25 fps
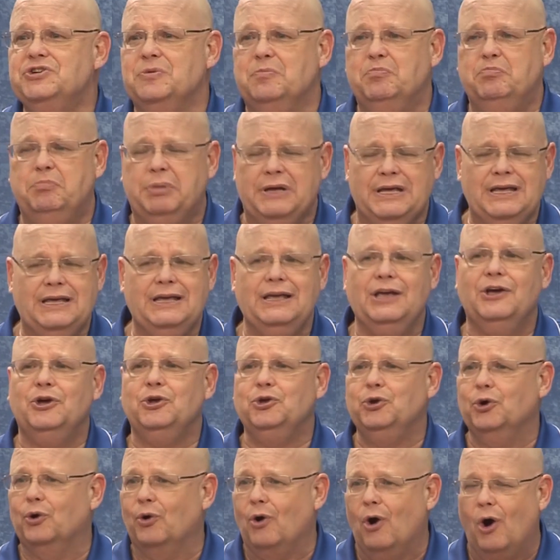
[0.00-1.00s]
to be
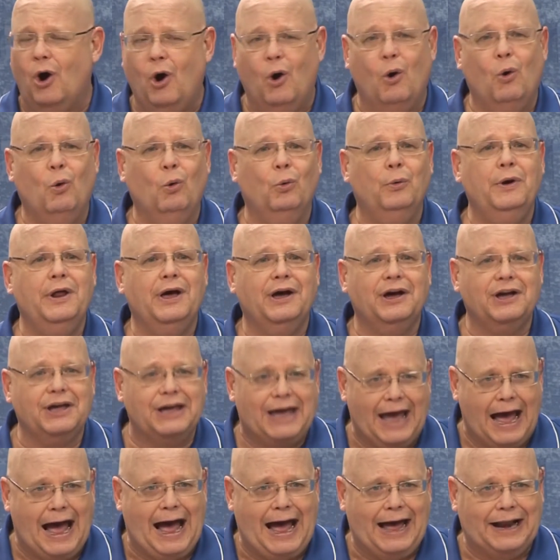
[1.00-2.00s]
your own
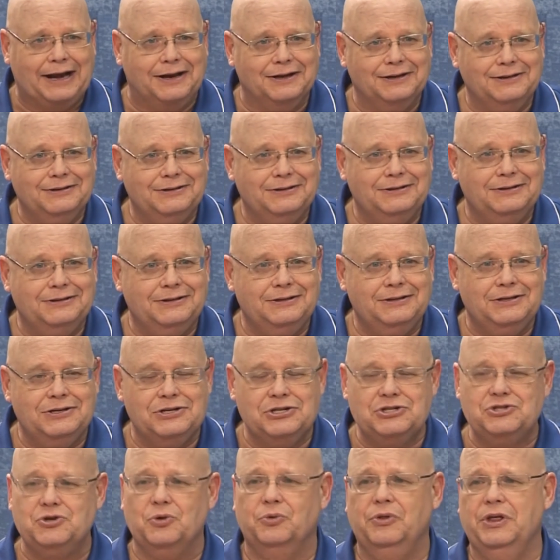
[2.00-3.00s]
God
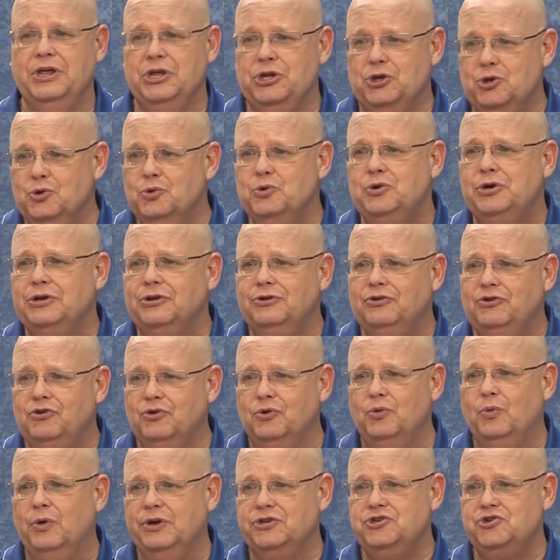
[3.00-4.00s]
so that you can
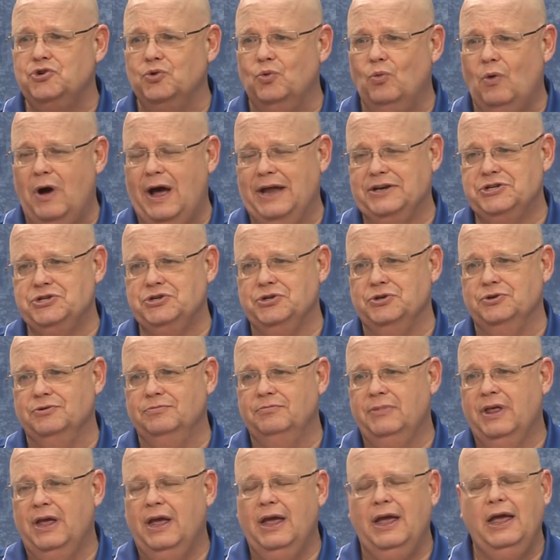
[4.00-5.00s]
do what you want to.
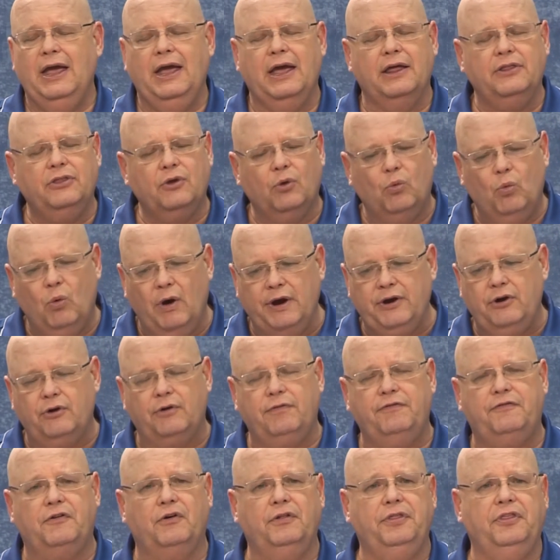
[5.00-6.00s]
And the
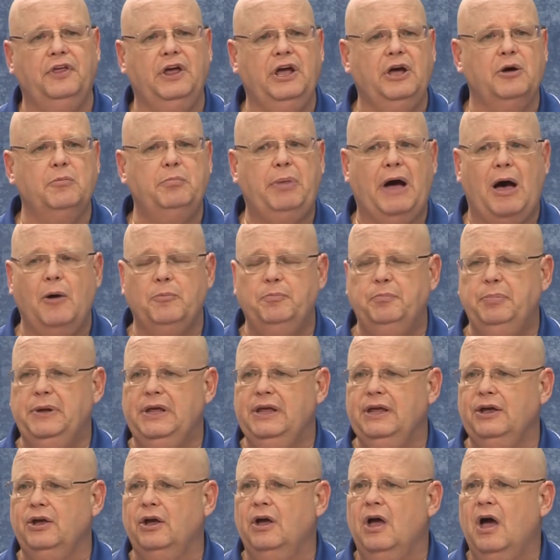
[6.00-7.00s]
wonderful thing about
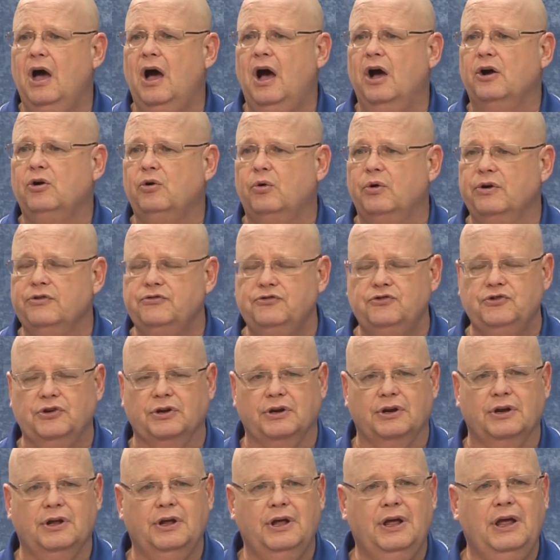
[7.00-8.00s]
being a
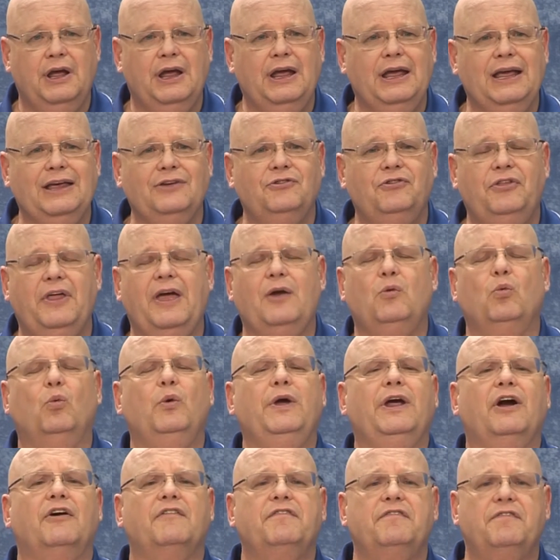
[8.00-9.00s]
Christian is that
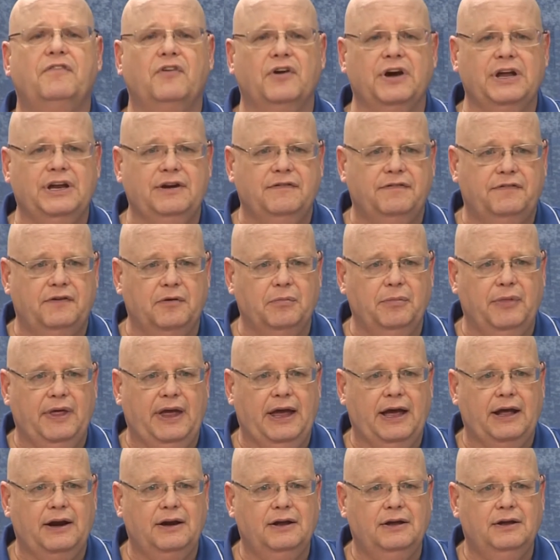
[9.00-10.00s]
we are freed from
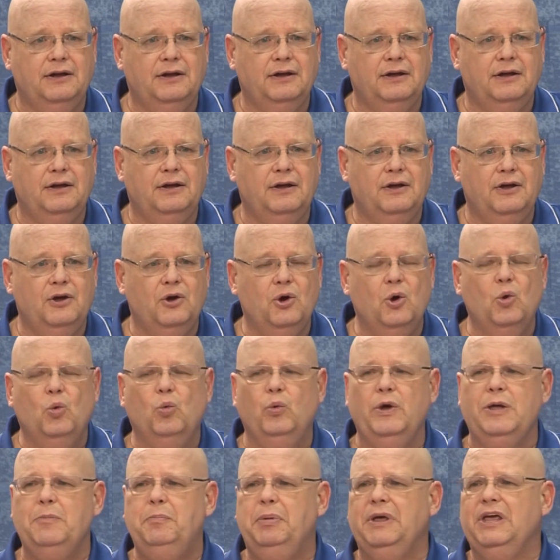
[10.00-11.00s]
that.
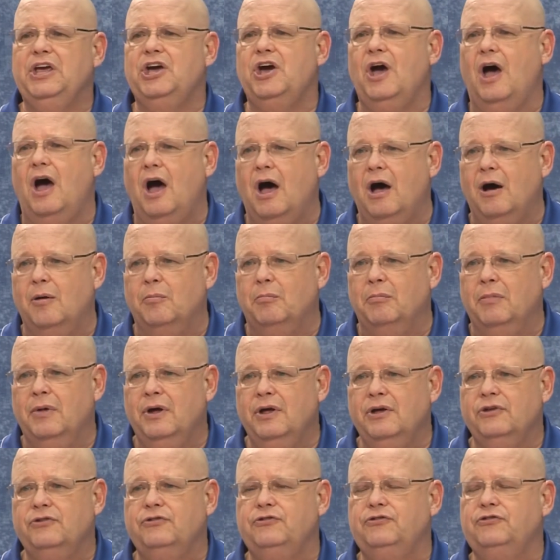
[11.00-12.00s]
We become
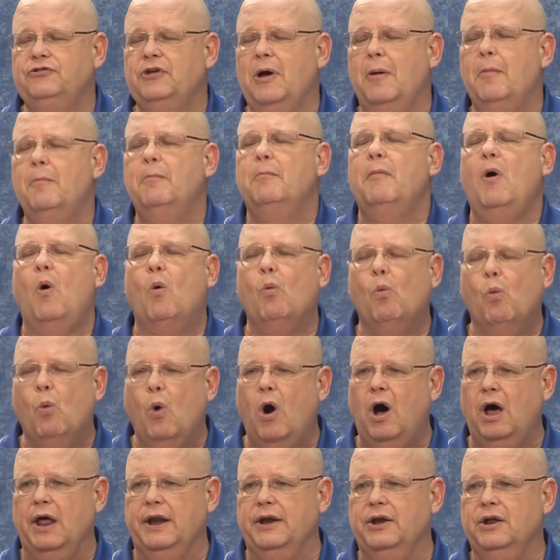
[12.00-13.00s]

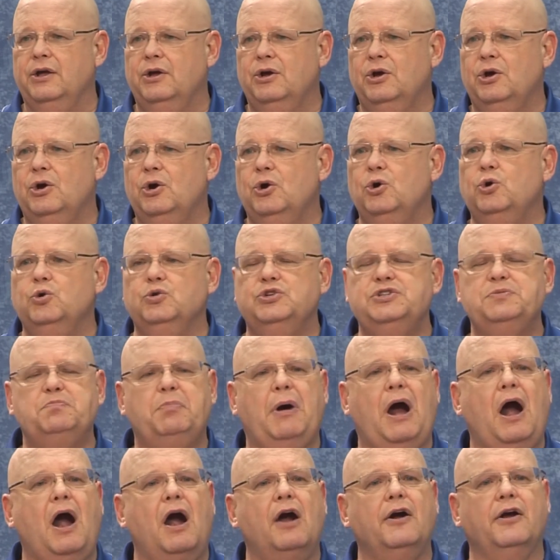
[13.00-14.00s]
someone who's
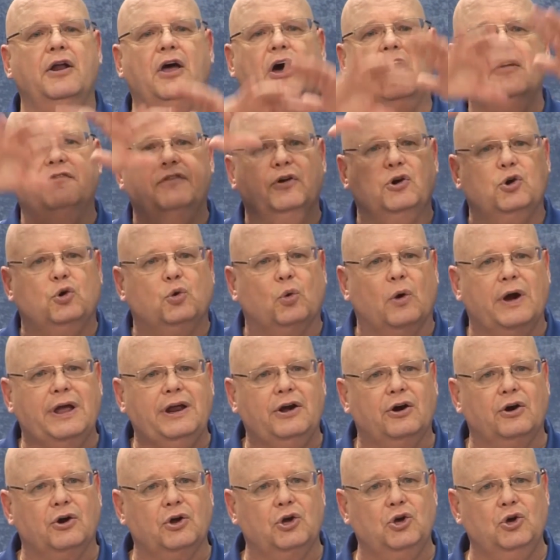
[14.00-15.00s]
part of a
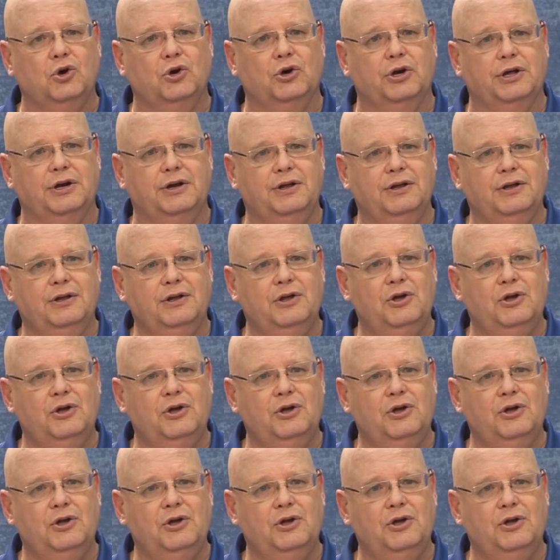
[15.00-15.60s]
greater good.